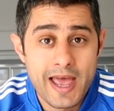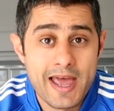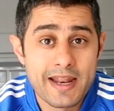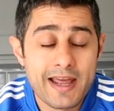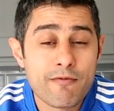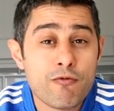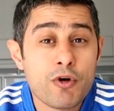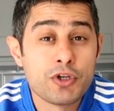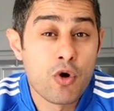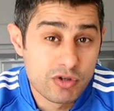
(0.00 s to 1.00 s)
and
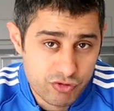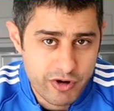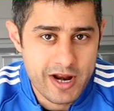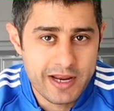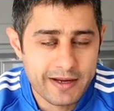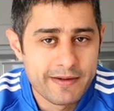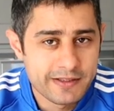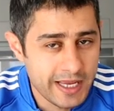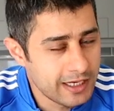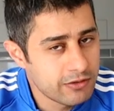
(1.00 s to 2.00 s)
avoid overtraining.
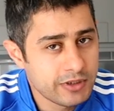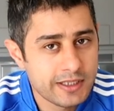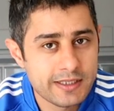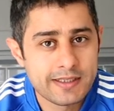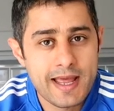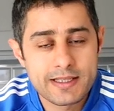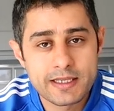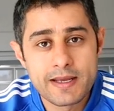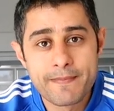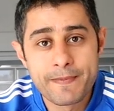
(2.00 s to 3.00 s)
Take a look at that